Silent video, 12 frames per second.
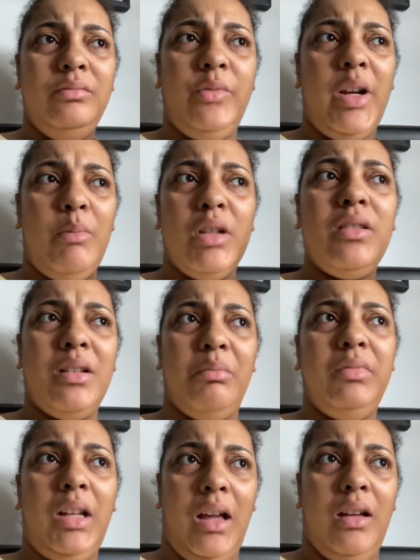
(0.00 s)
very much
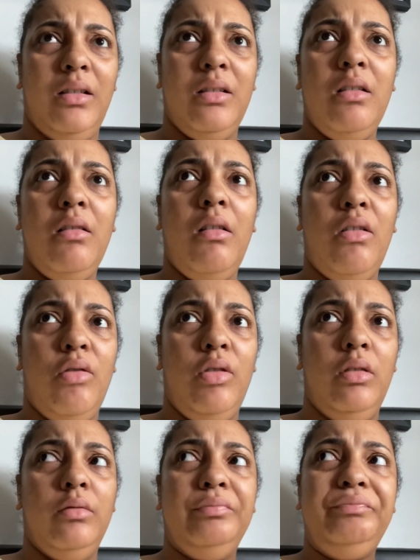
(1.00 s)
something
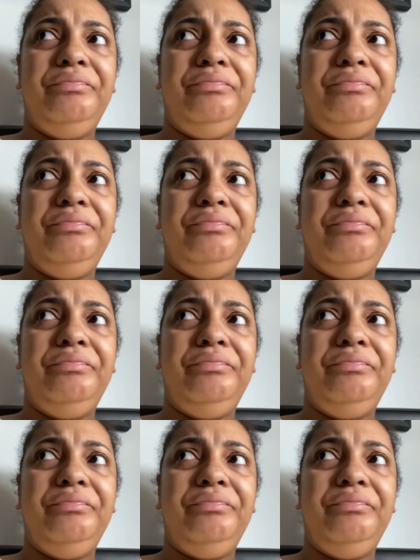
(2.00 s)
on